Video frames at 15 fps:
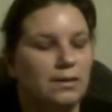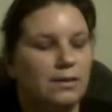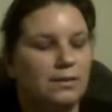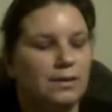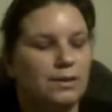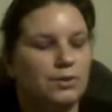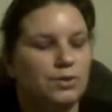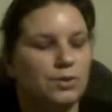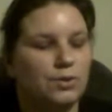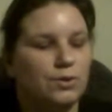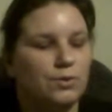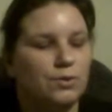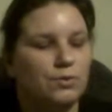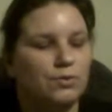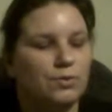that you're
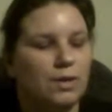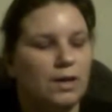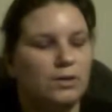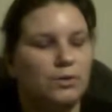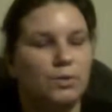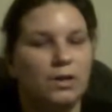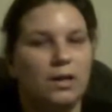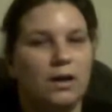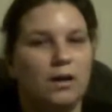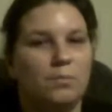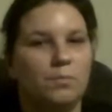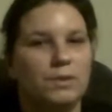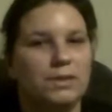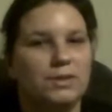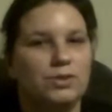trying to
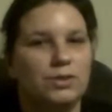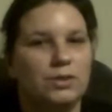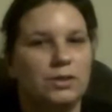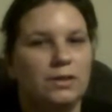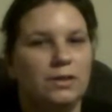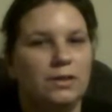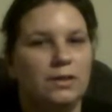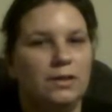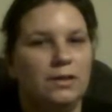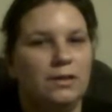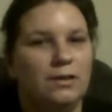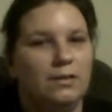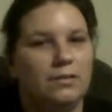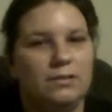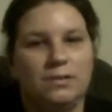accomplish,
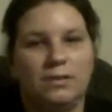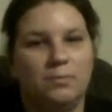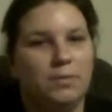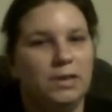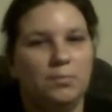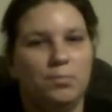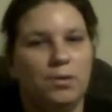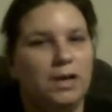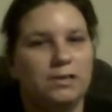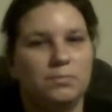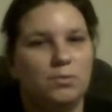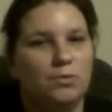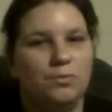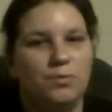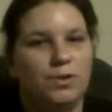it's going to be
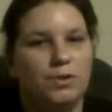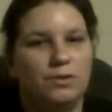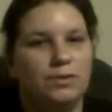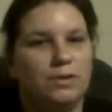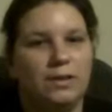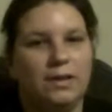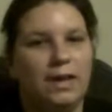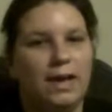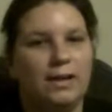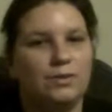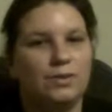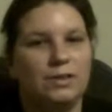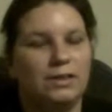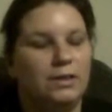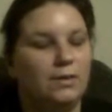impossible for you to
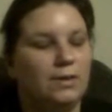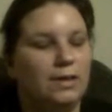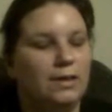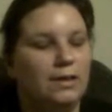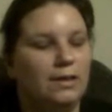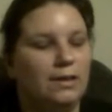actually do it.